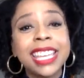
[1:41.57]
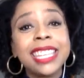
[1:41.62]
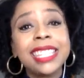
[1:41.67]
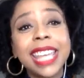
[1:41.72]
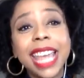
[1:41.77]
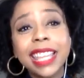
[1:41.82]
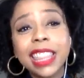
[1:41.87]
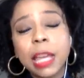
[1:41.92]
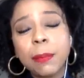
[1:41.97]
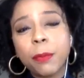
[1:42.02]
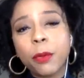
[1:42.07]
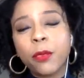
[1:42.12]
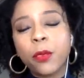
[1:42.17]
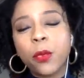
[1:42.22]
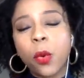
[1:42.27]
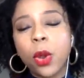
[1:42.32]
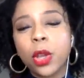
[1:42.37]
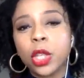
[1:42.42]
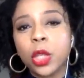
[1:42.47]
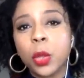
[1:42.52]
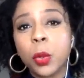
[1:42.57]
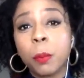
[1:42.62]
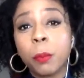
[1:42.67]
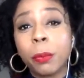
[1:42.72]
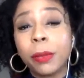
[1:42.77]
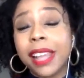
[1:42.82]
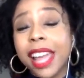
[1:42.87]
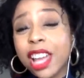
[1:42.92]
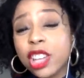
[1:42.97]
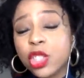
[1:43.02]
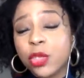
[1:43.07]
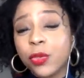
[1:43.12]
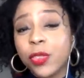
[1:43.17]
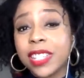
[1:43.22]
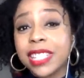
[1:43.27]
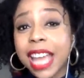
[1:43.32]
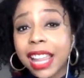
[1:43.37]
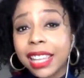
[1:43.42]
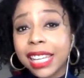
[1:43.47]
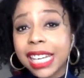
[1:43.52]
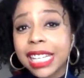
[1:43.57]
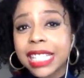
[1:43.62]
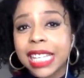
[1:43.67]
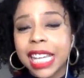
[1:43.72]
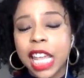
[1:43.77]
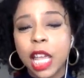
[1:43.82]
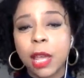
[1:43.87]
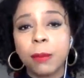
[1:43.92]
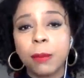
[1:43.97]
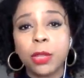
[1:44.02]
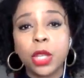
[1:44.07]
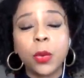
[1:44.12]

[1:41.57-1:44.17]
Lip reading: saying that before you pledge fidelity to him,